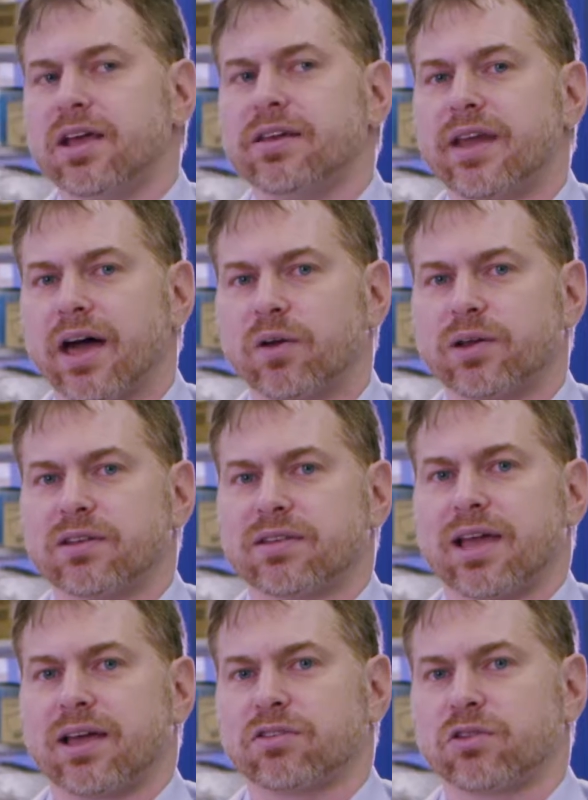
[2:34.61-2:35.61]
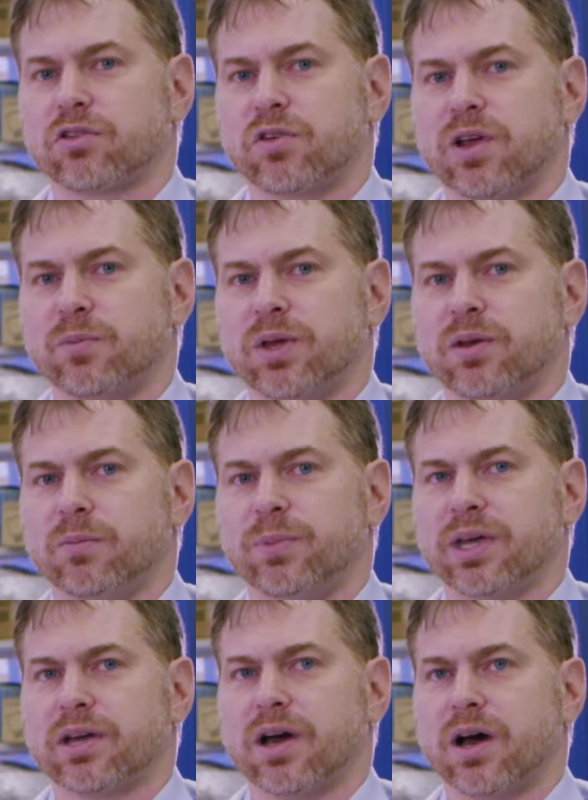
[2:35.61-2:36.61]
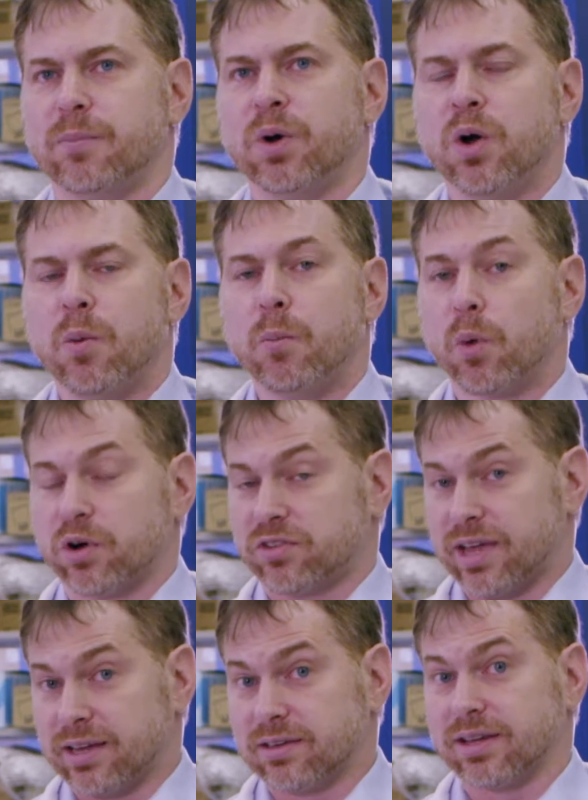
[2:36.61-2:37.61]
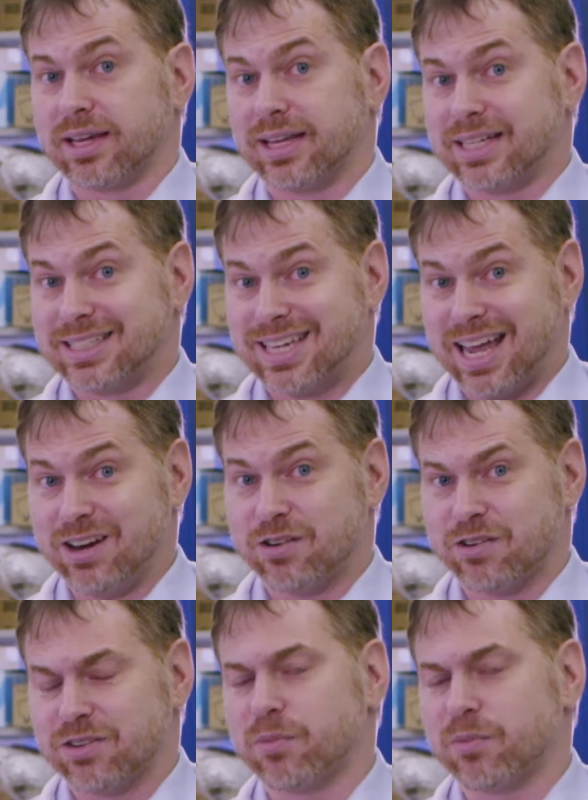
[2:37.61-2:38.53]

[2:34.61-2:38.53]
Not only does cancer treatment become more gentle and less dangerous,